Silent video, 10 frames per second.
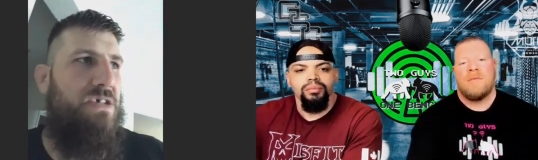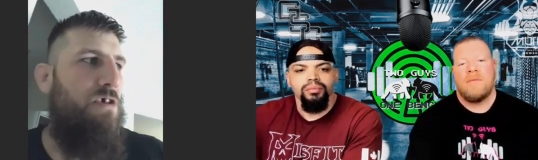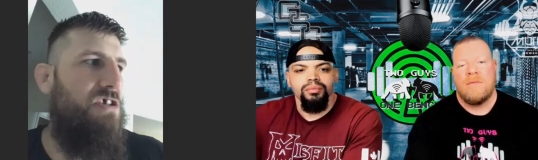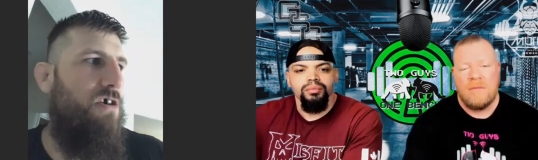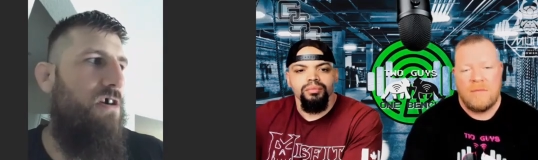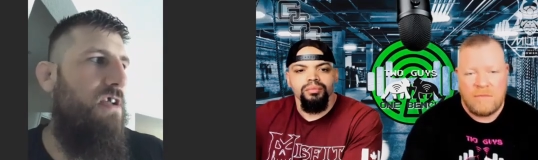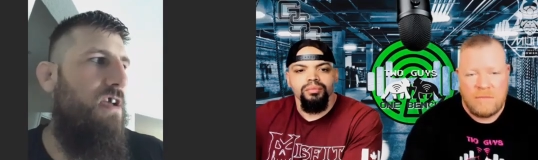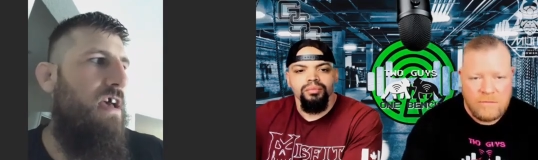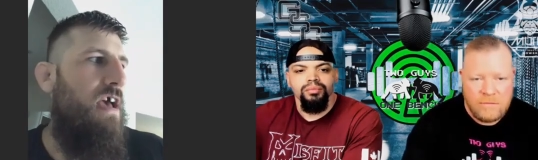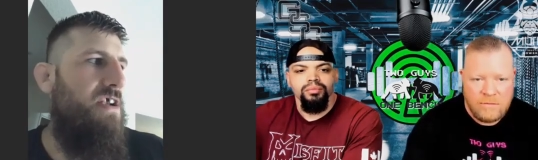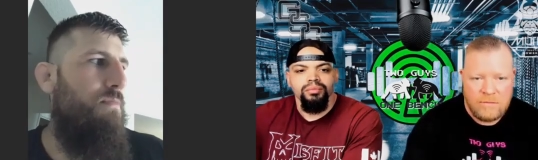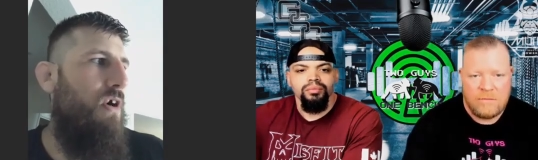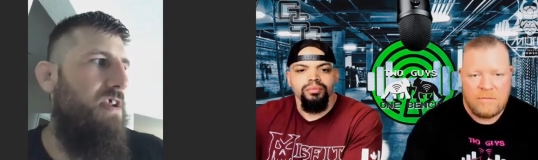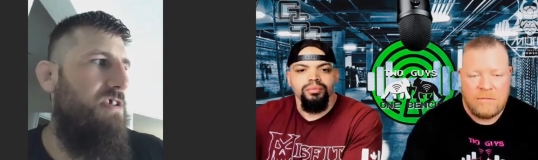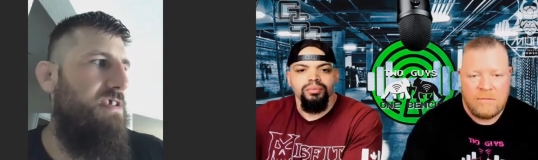Speaker 1: hurt and your
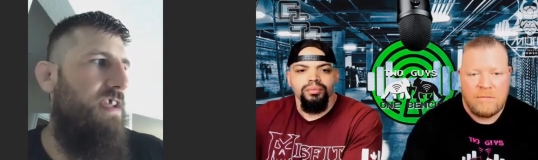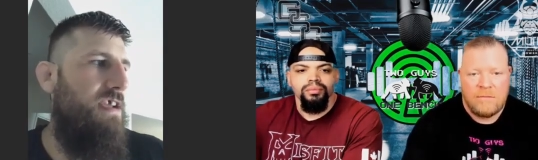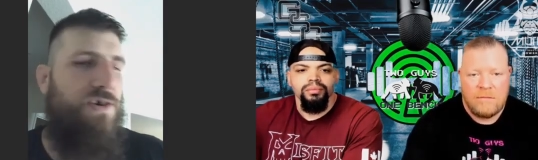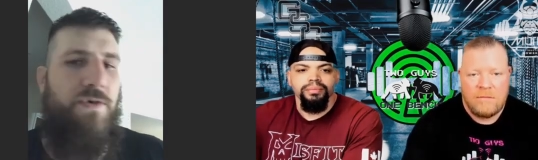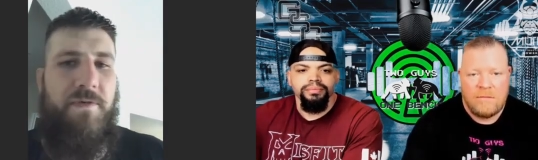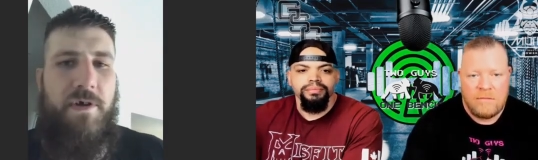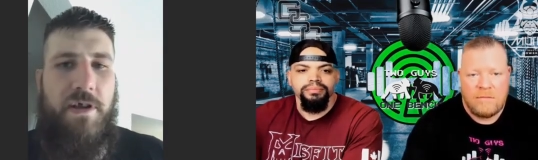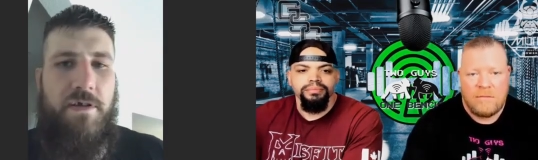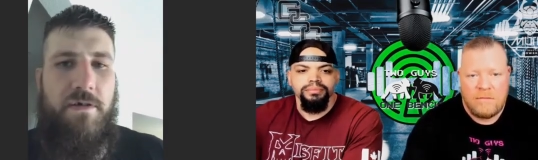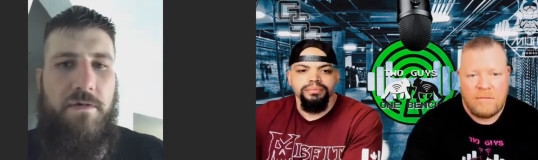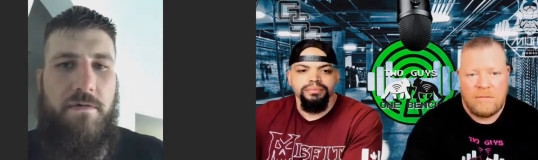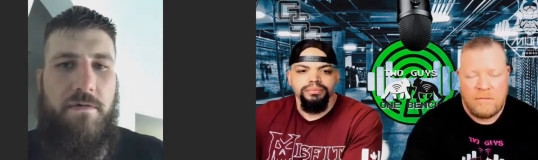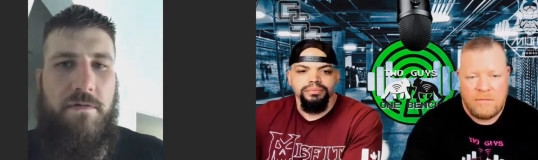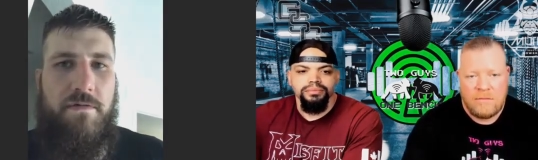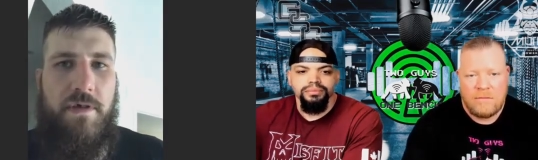body just takes over and you
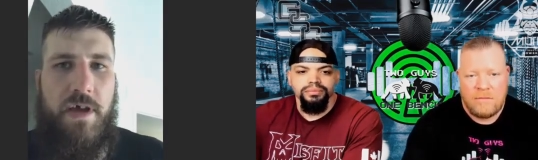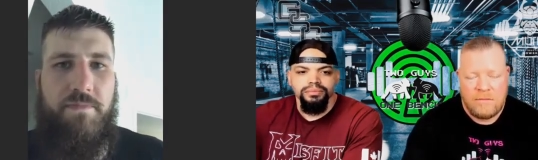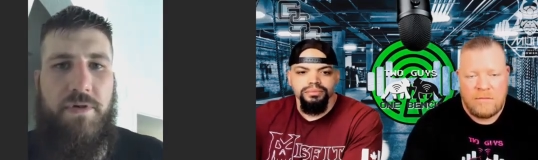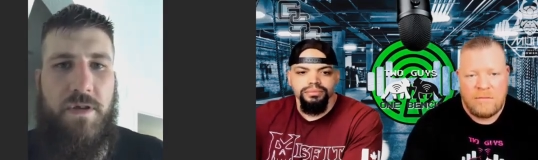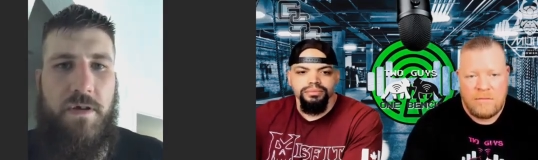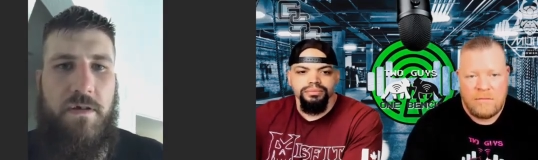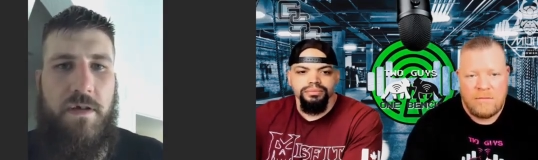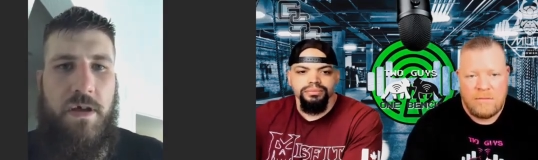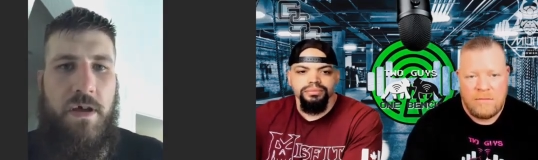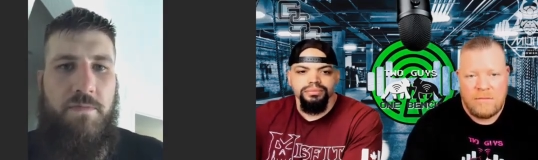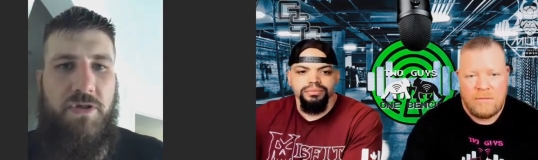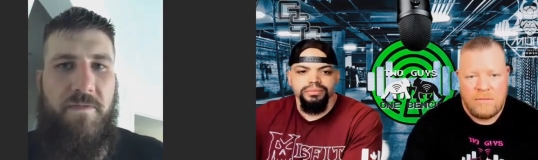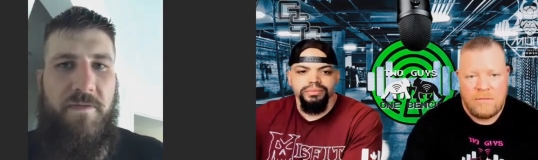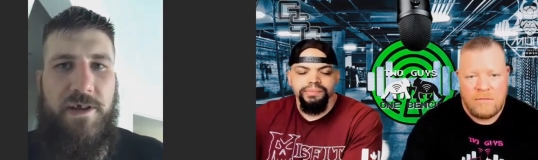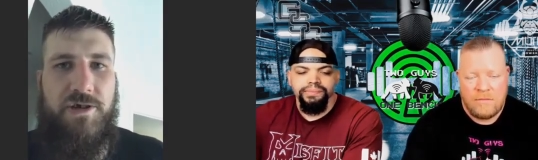yeah, put the put the
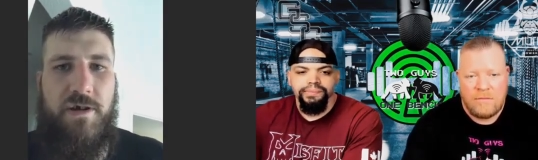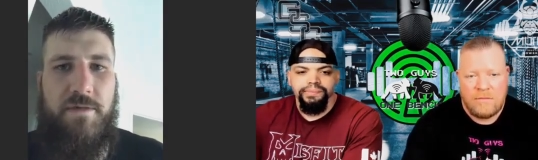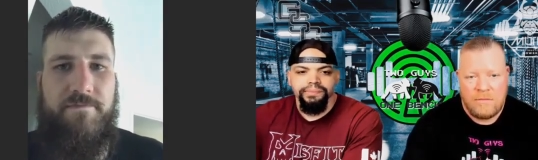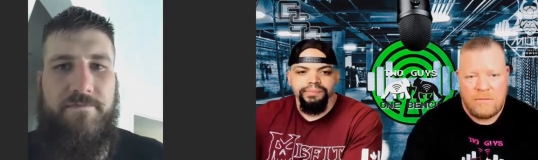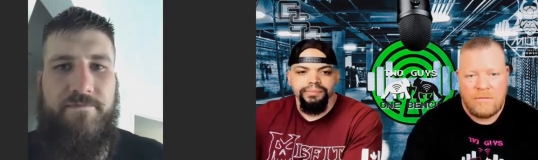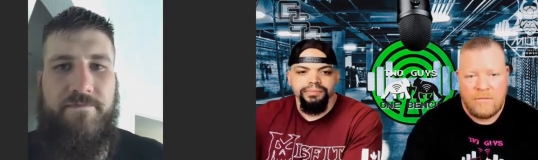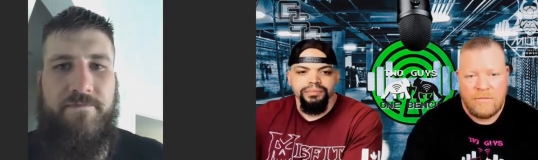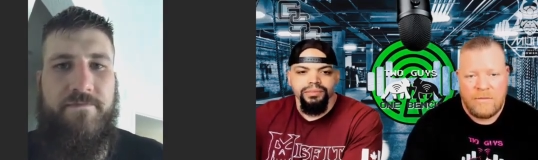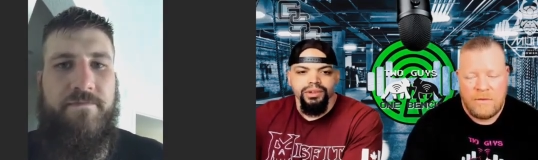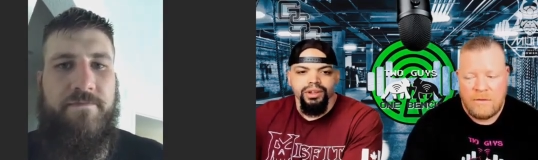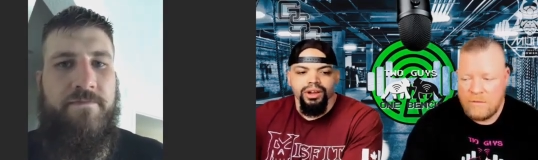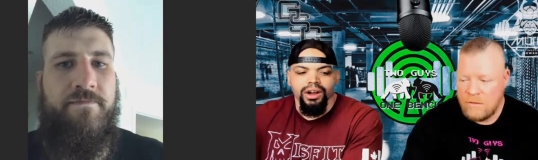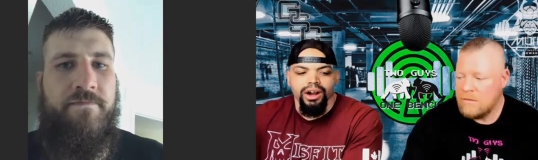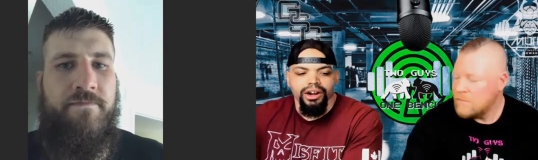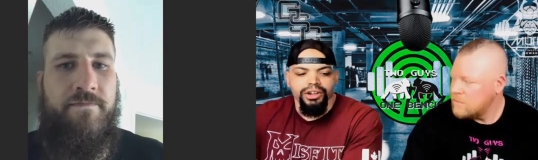finish on him.
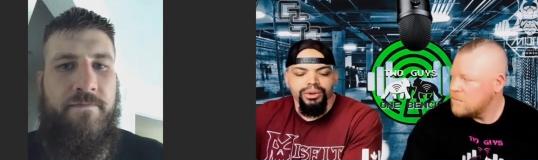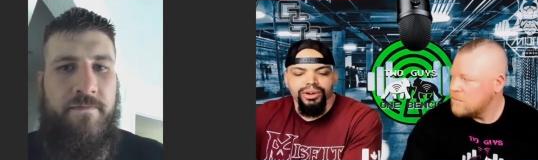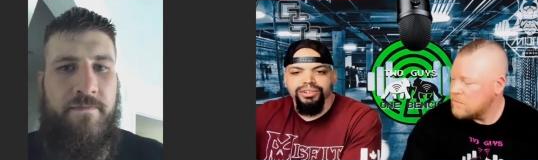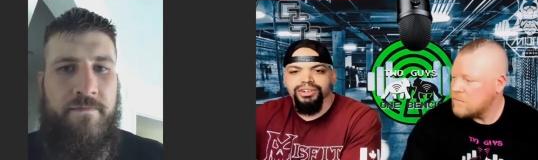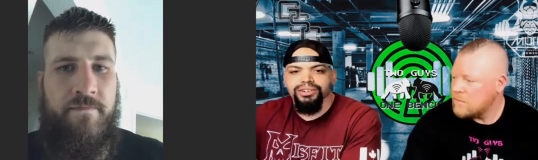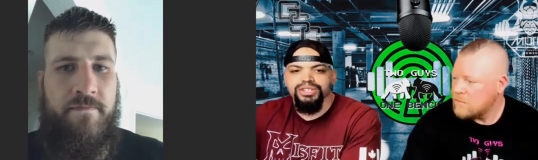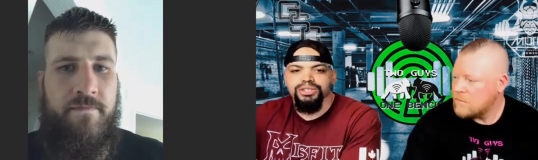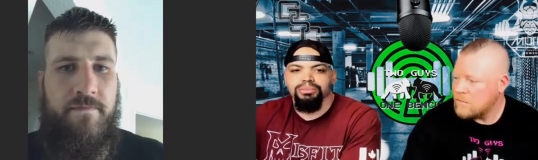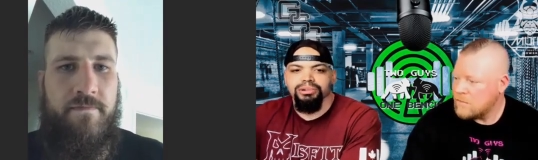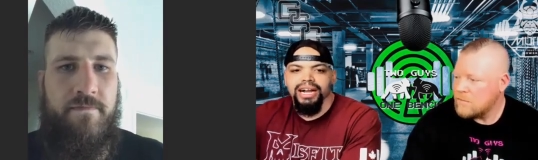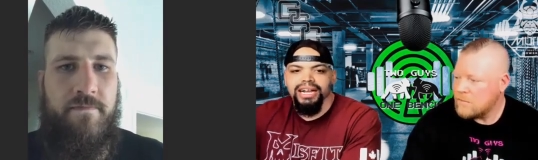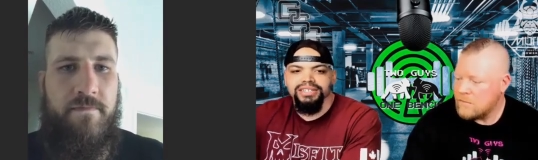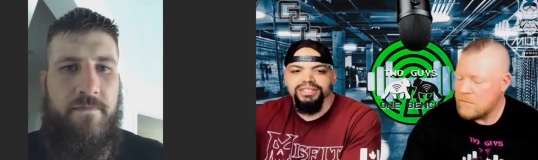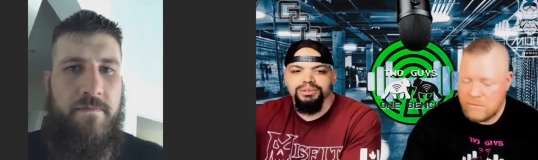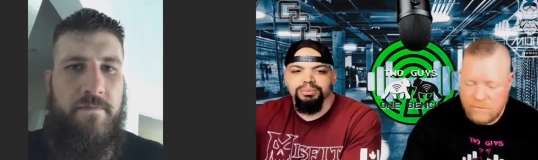
Speaker 2: Are you ever
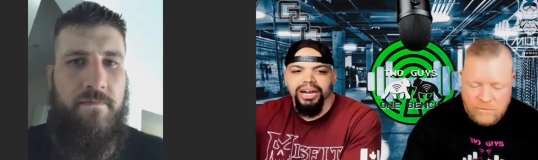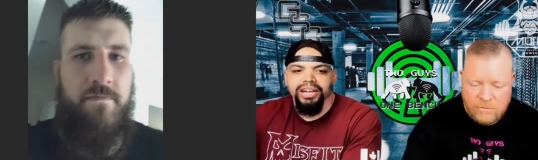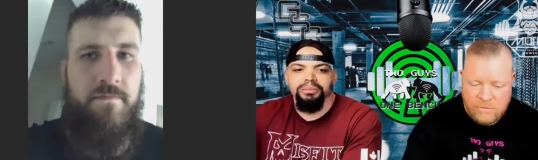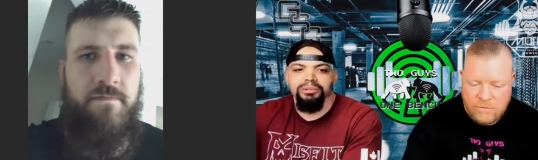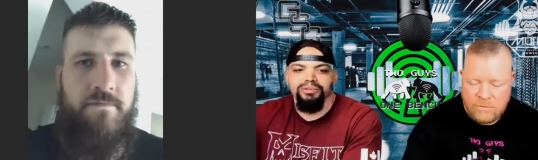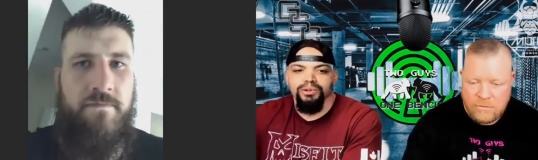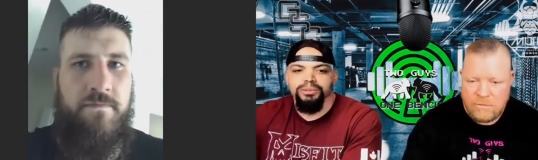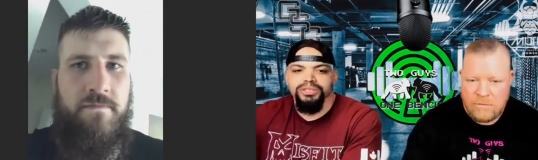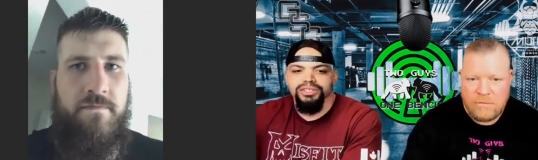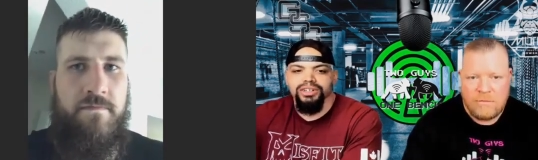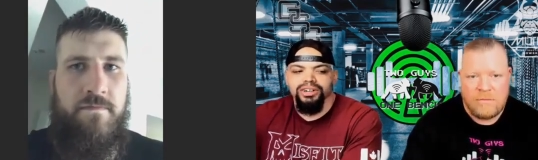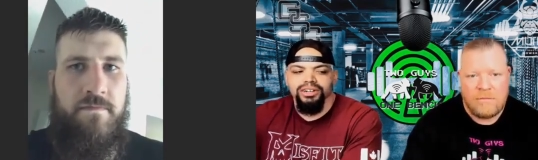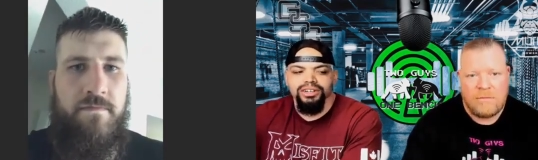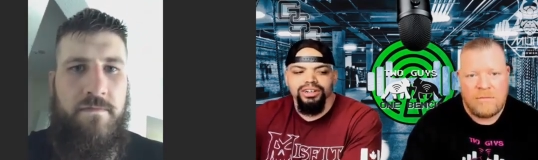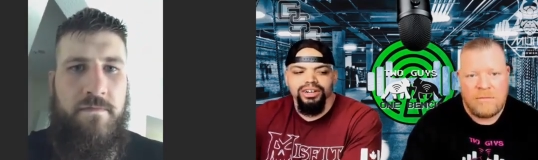surprised by your performance in the
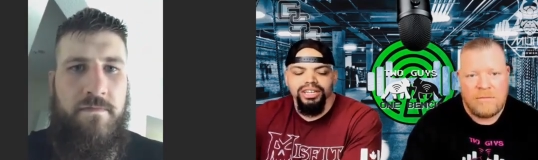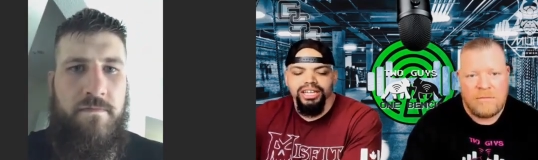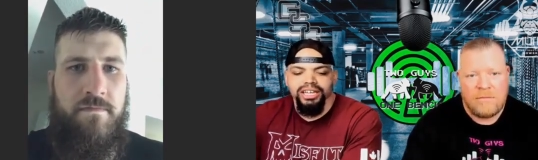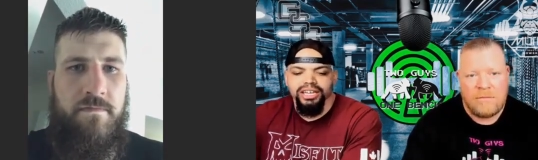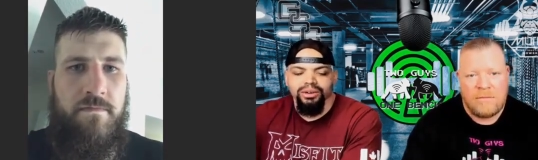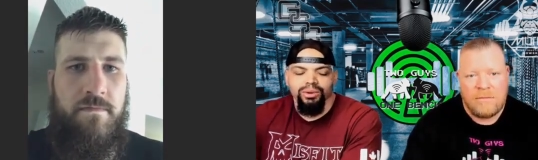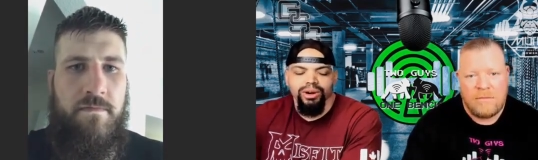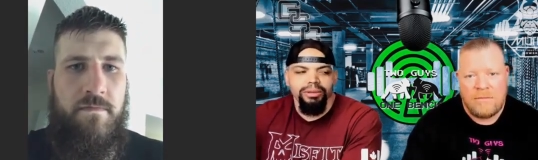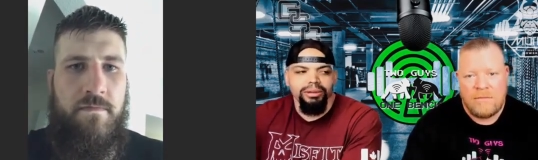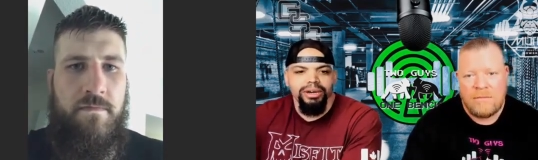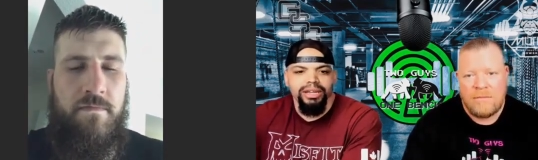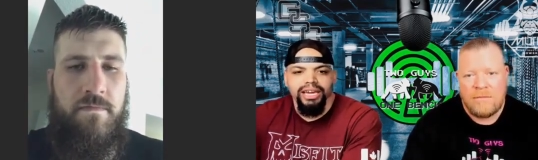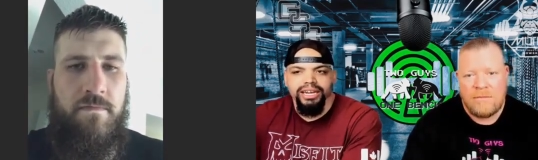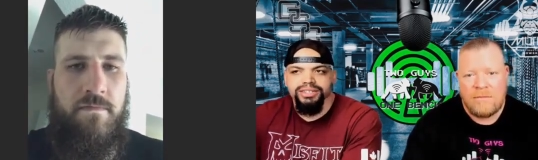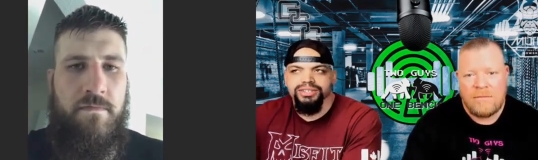octagon? Like what I mean by
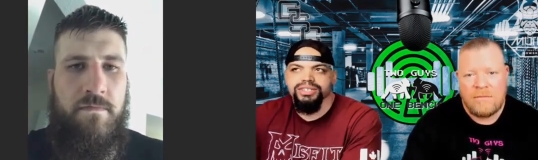that is